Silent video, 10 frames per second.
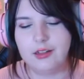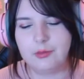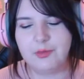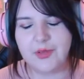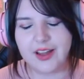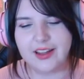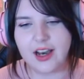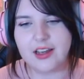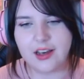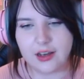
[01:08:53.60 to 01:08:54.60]
but
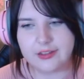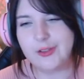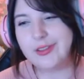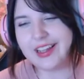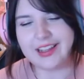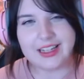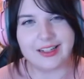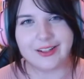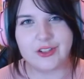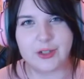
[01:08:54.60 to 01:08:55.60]
I I do think they did a
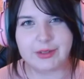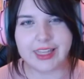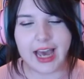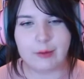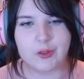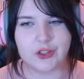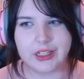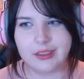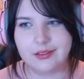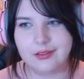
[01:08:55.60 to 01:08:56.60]
good job of
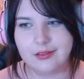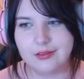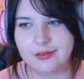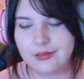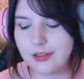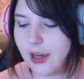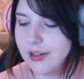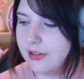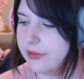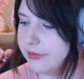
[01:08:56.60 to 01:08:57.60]
capturing
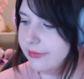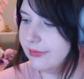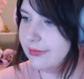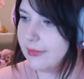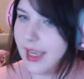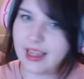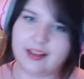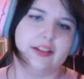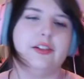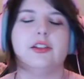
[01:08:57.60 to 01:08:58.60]
kind of
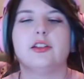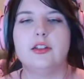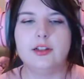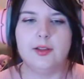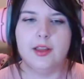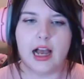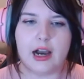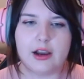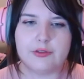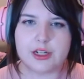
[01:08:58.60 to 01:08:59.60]
England.
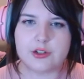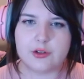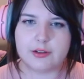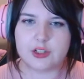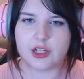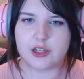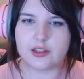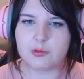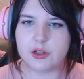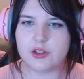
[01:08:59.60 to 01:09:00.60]
However, I do have to show you
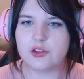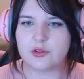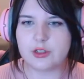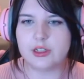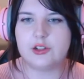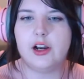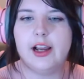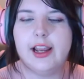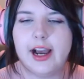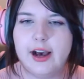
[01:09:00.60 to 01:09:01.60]
this one screenshot I
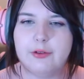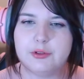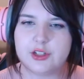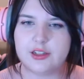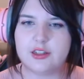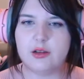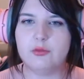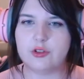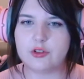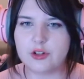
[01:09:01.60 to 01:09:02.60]
have, which I
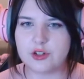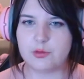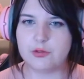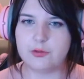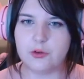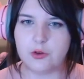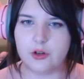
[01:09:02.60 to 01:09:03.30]
stumbled across before.